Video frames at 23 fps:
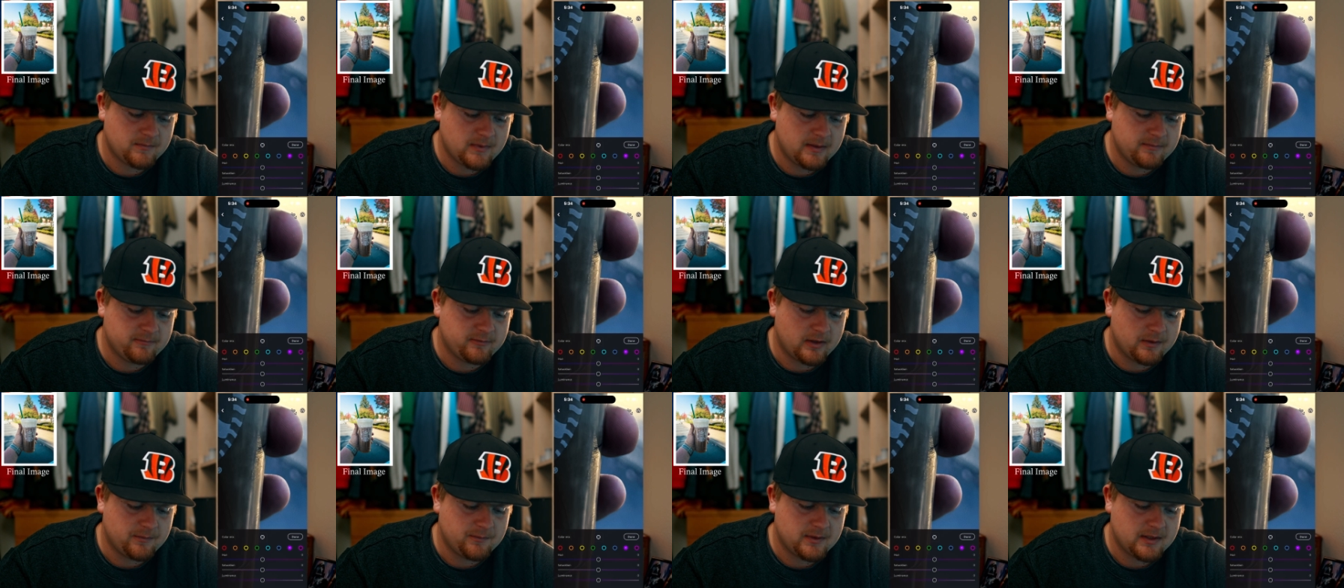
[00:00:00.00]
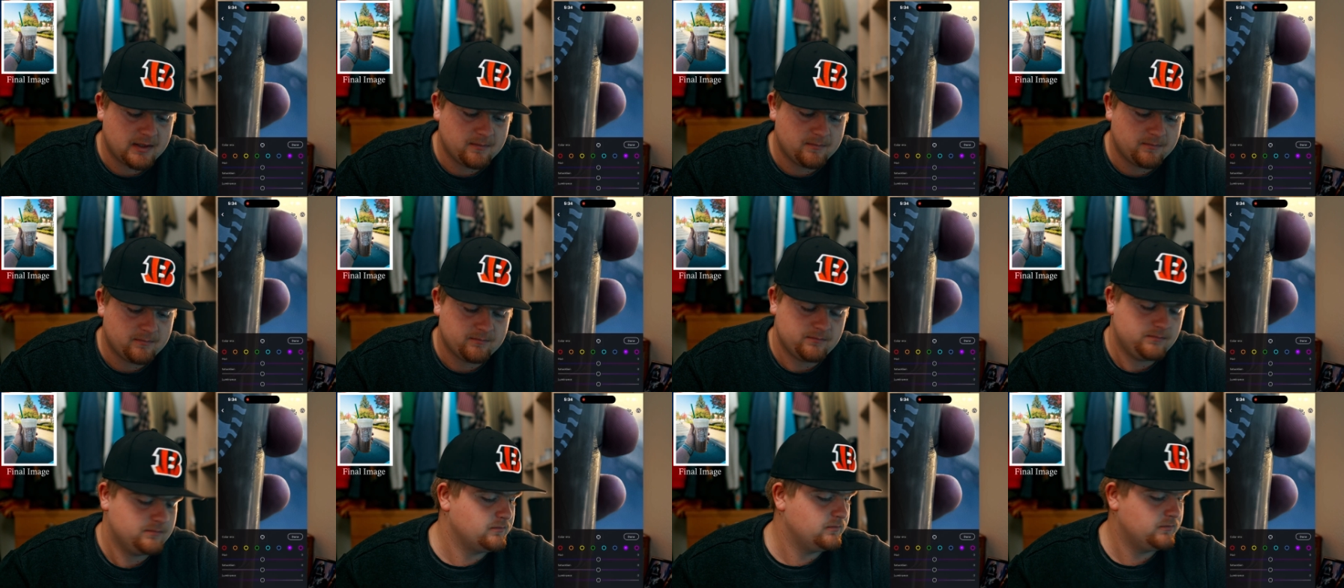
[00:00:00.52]
I'm fine with
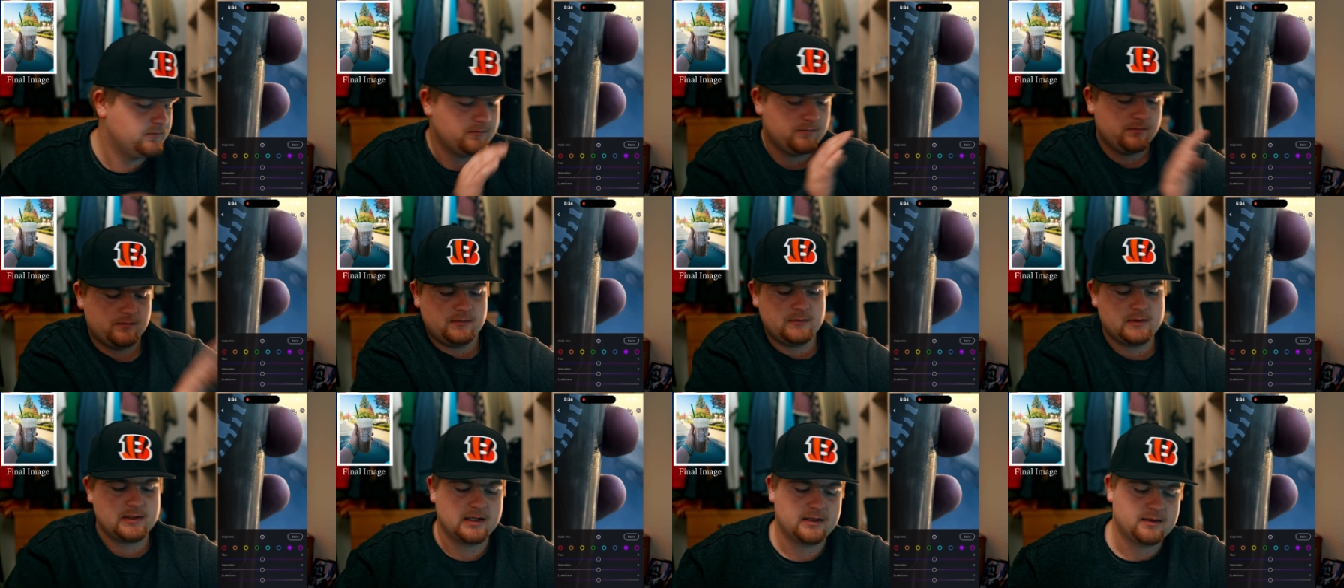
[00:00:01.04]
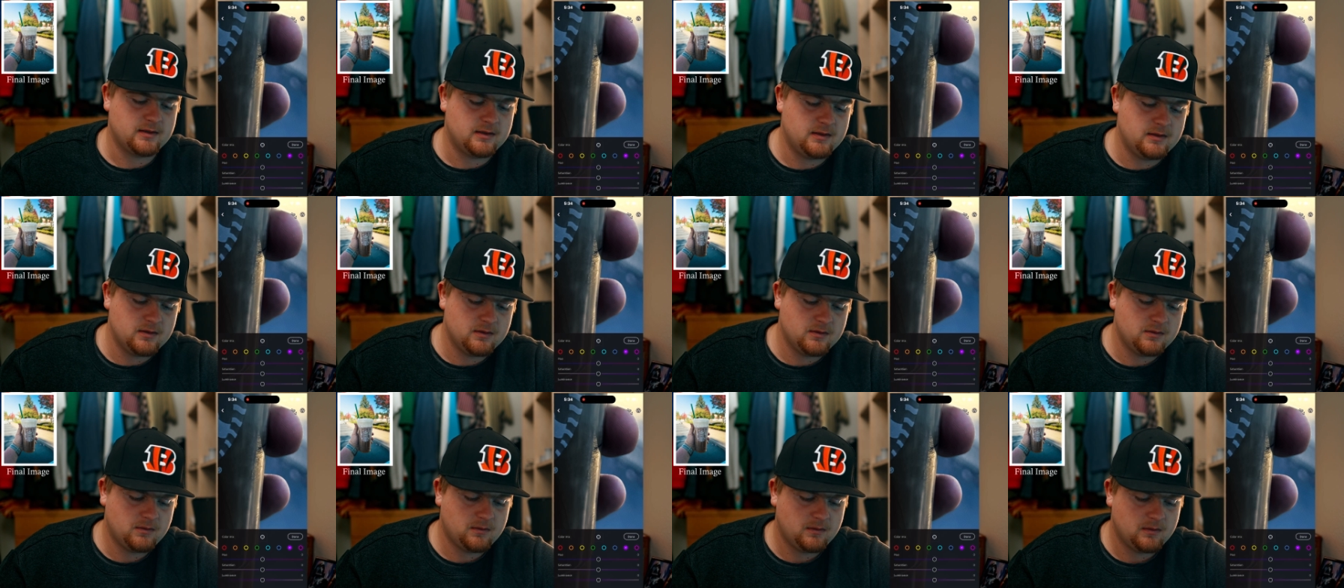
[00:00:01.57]
that. Take the
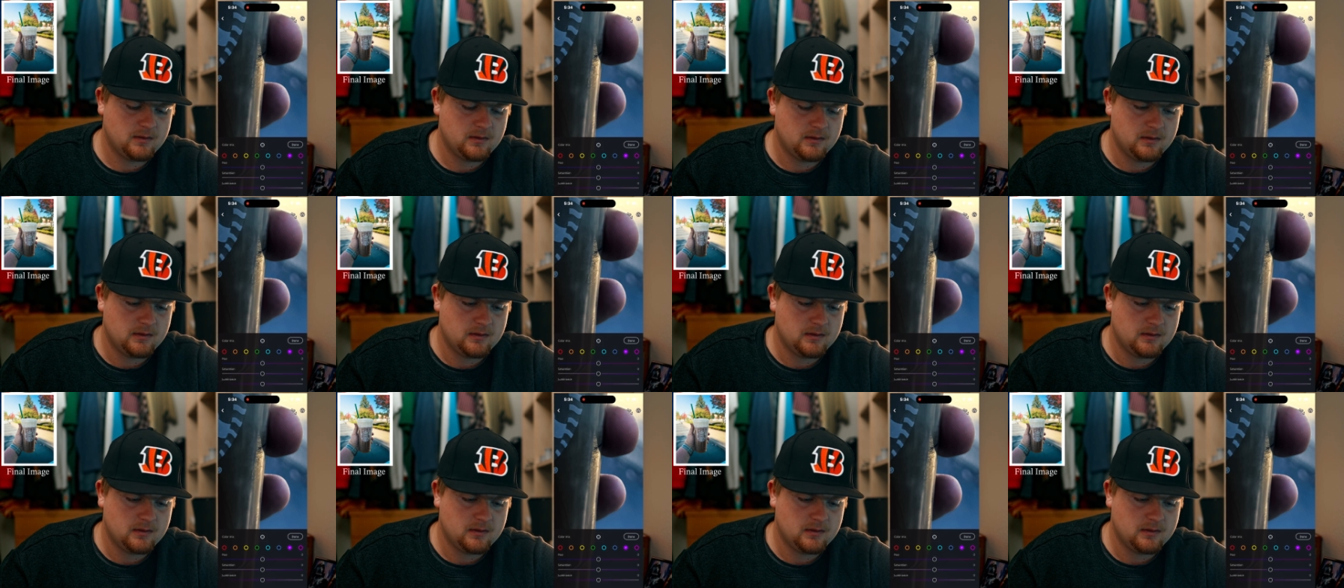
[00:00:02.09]
hue,